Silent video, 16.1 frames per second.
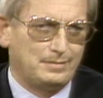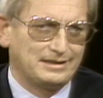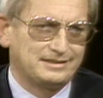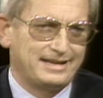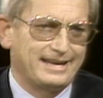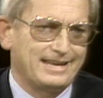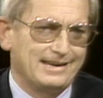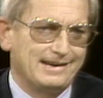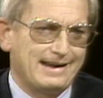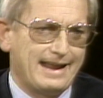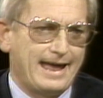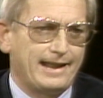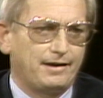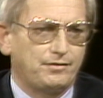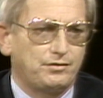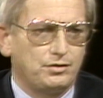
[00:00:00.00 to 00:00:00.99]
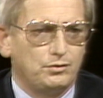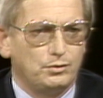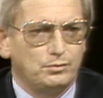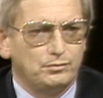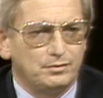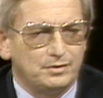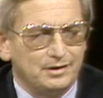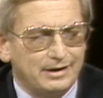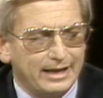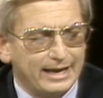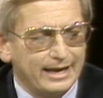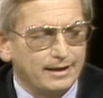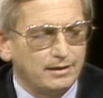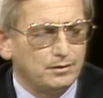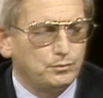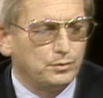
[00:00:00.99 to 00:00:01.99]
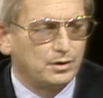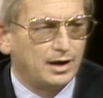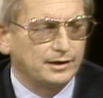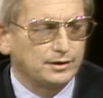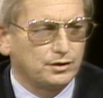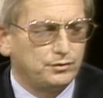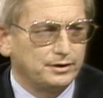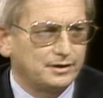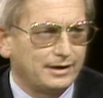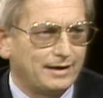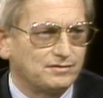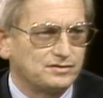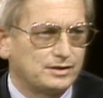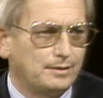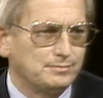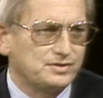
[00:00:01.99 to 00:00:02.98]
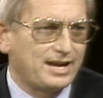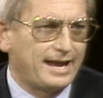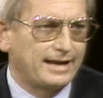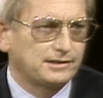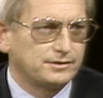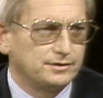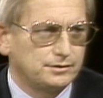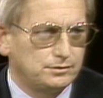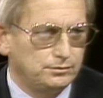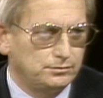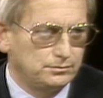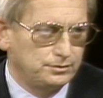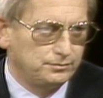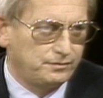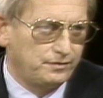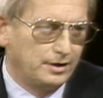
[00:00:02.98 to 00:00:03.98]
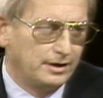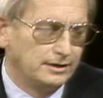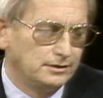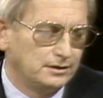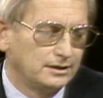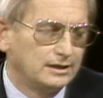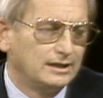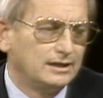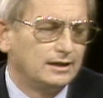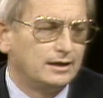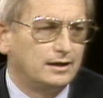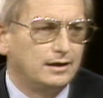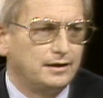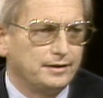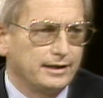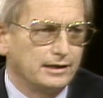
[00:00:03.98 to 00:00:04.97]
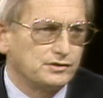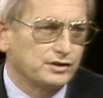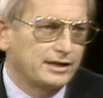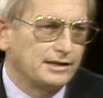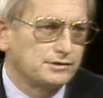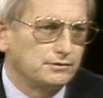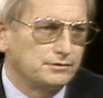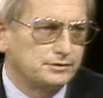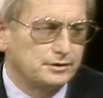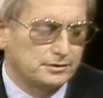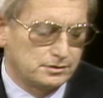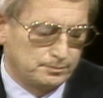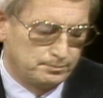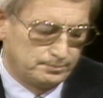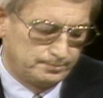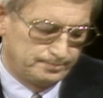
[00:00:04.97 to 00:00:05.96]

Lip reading: taking an attitude today that we're not going to have some taxes to fund the educational system.